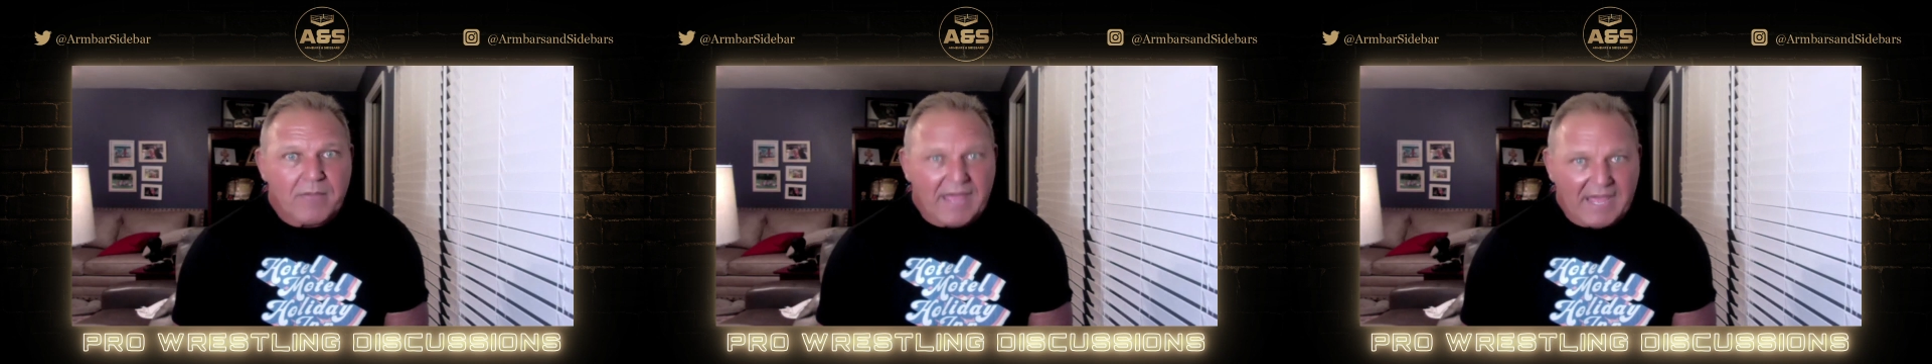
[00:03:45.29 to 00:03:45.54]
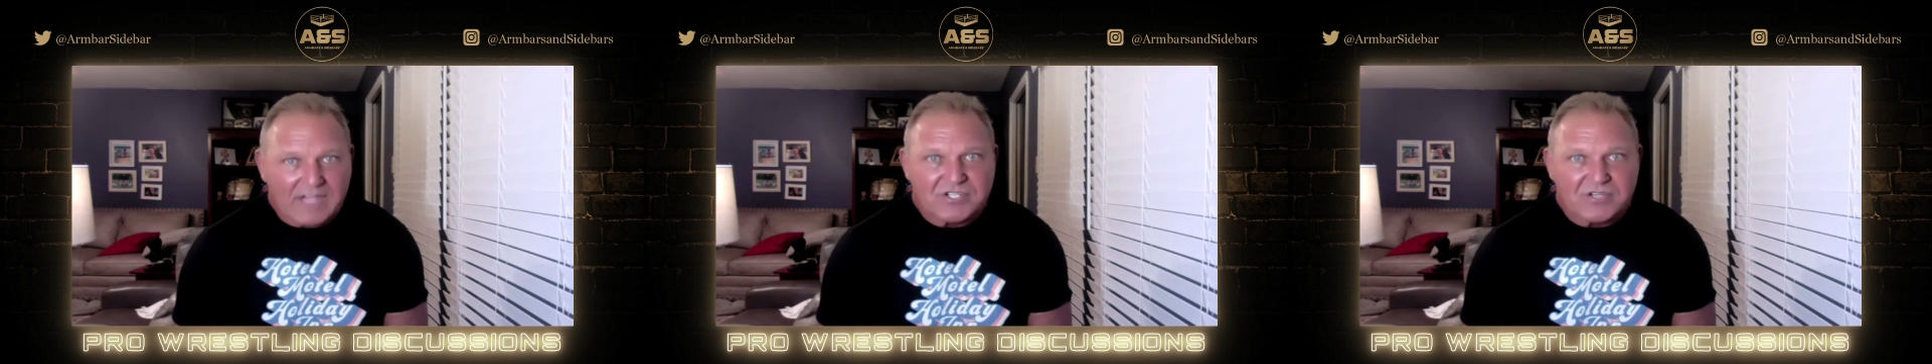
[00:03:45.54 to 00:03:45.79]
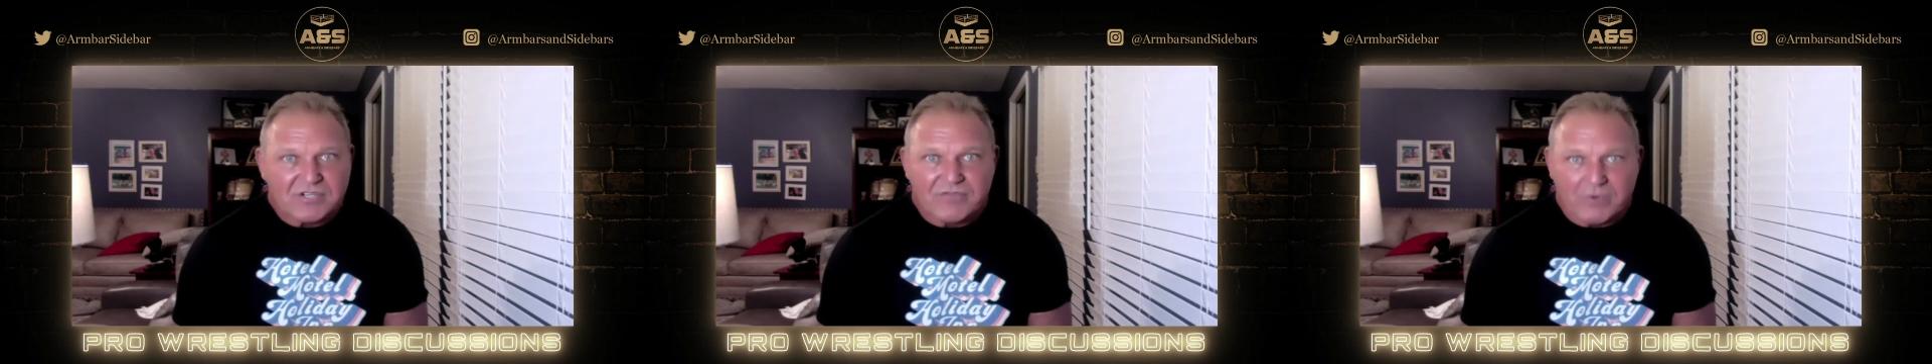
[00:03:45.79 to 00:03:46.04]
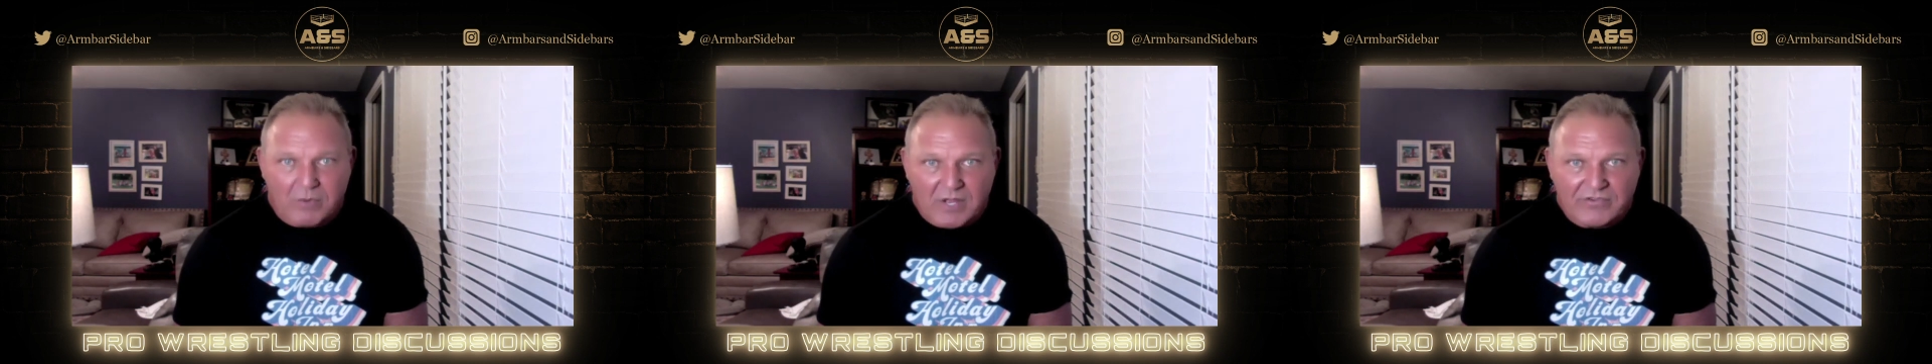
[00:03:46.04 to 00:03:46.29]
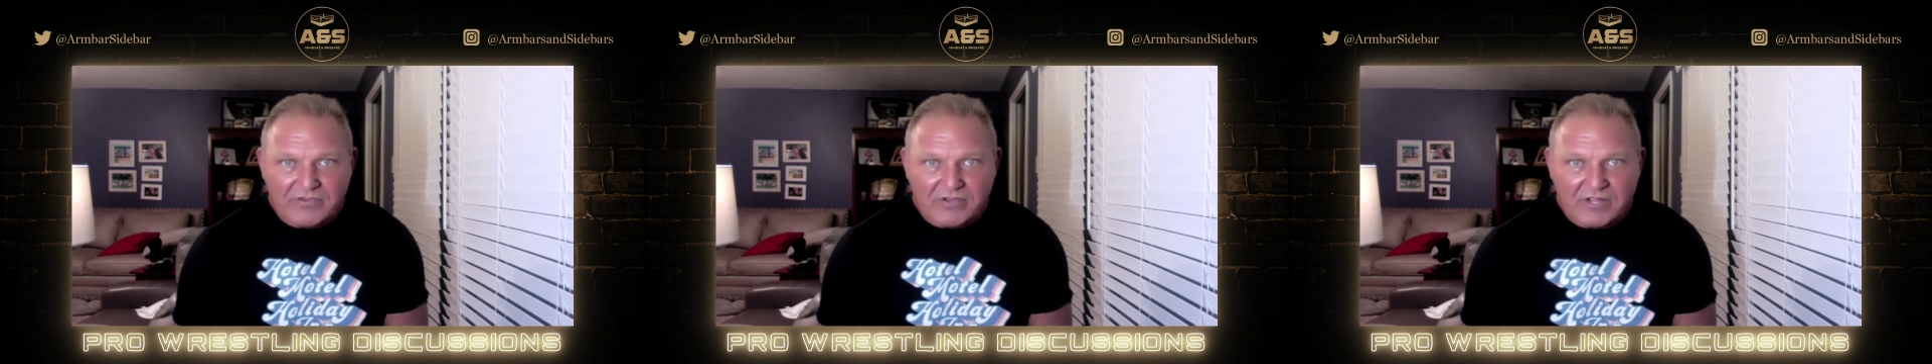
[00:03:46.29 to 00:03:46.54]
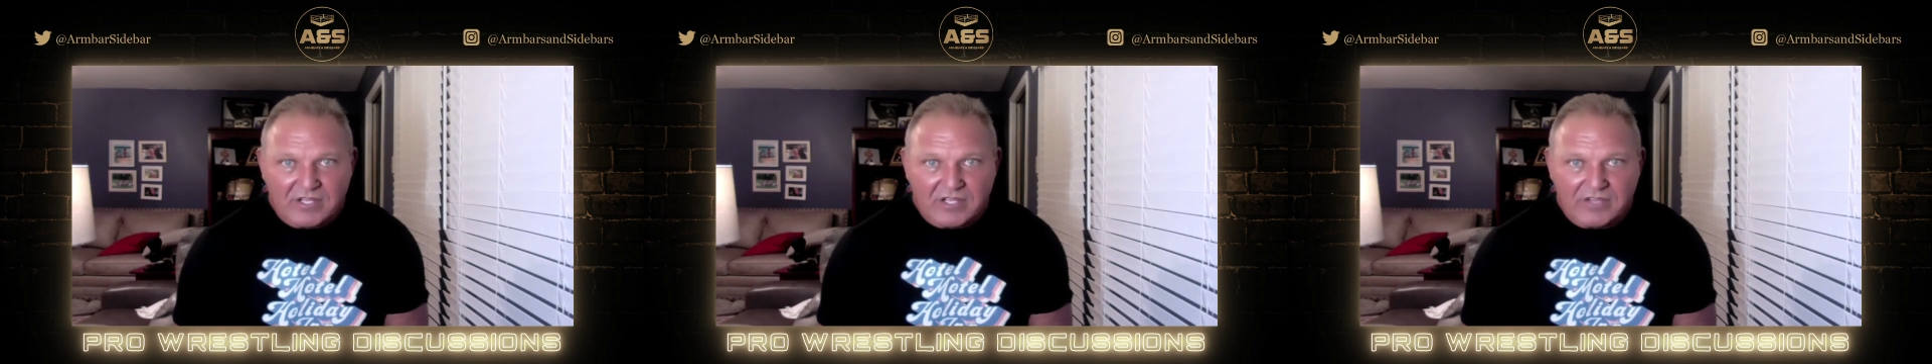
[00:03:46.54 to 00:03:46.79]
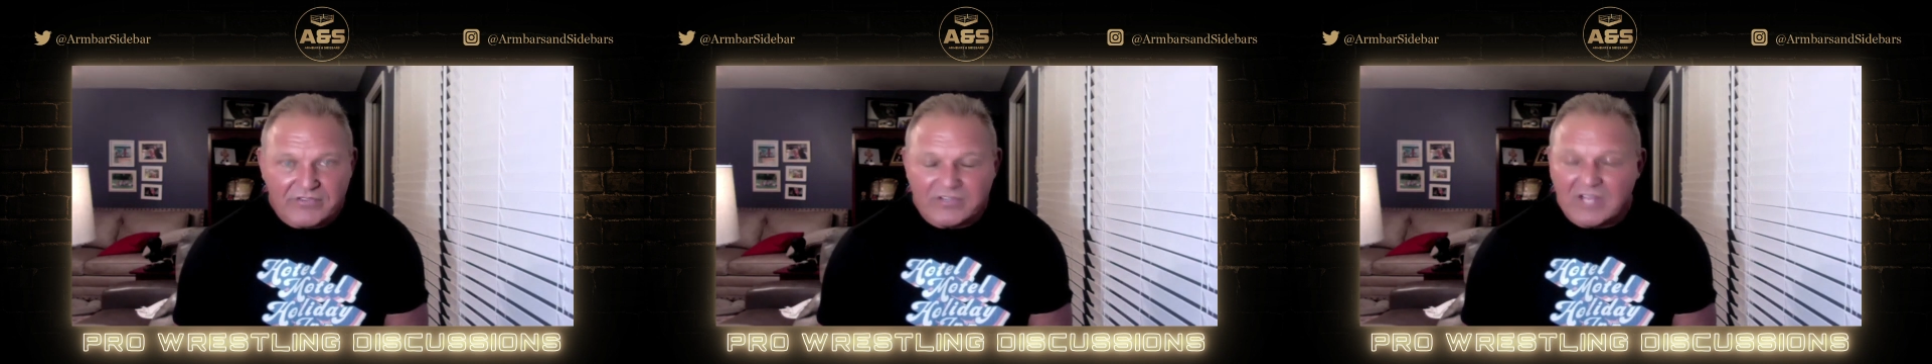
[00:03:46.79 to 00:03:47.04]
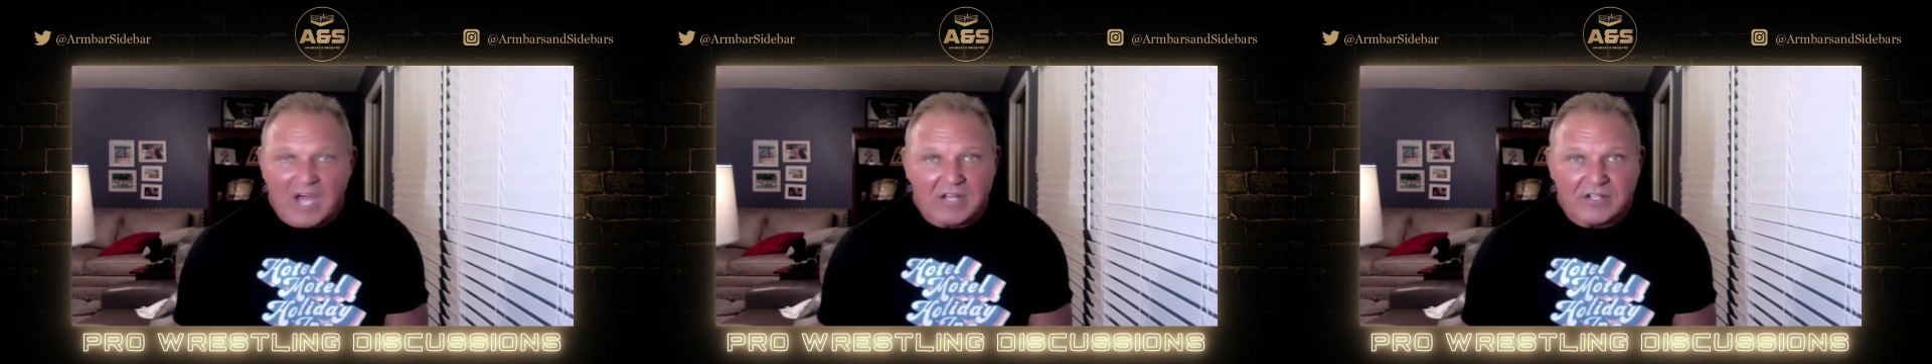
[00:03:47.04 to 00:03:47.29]
passion for wrestling, his
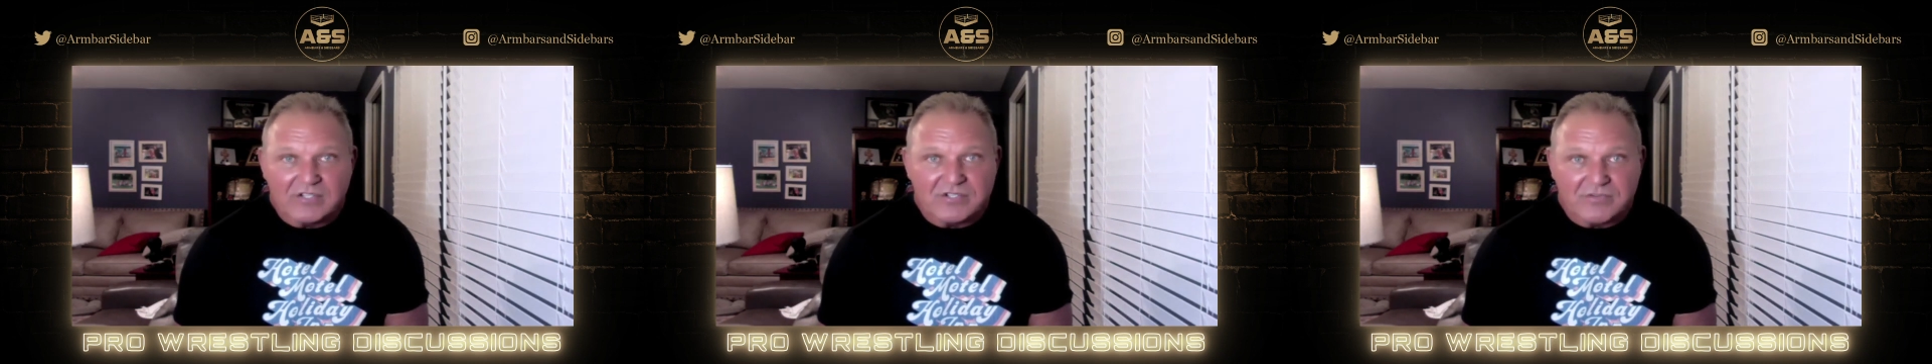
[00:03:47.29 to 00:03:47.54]
knowledge